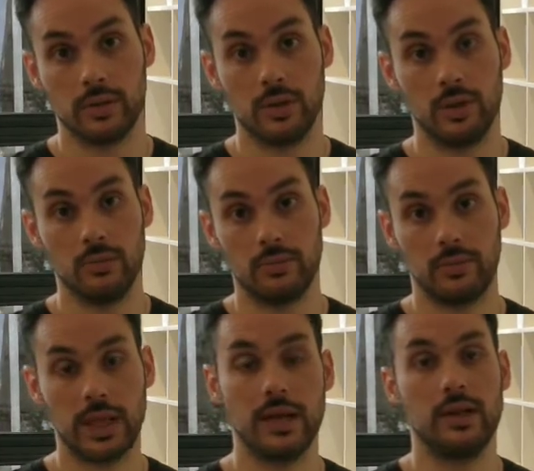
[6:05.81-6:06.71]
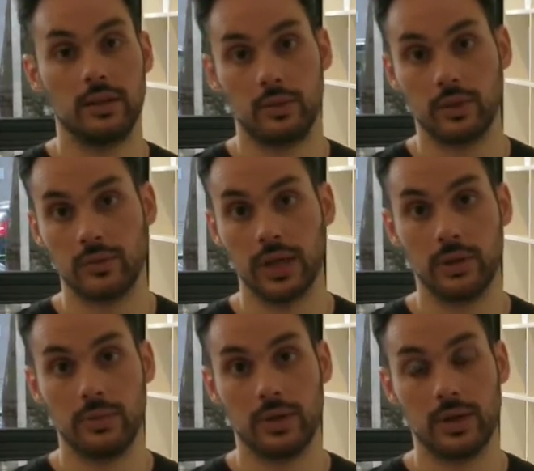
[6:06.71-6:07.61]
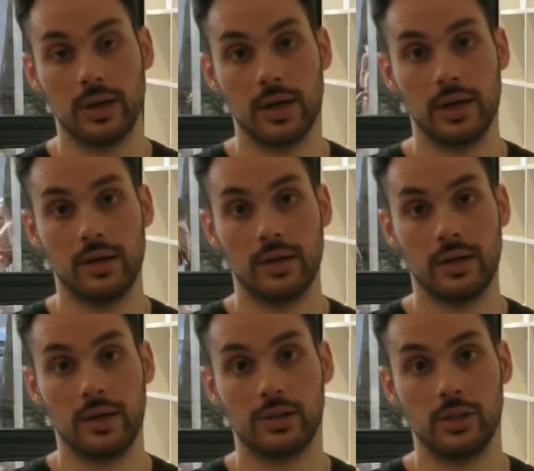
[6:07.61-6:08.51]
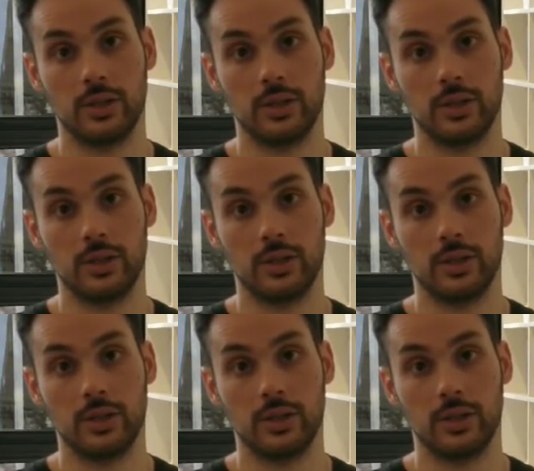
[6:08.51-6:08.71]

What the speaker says: So take a little bit of time and I'll see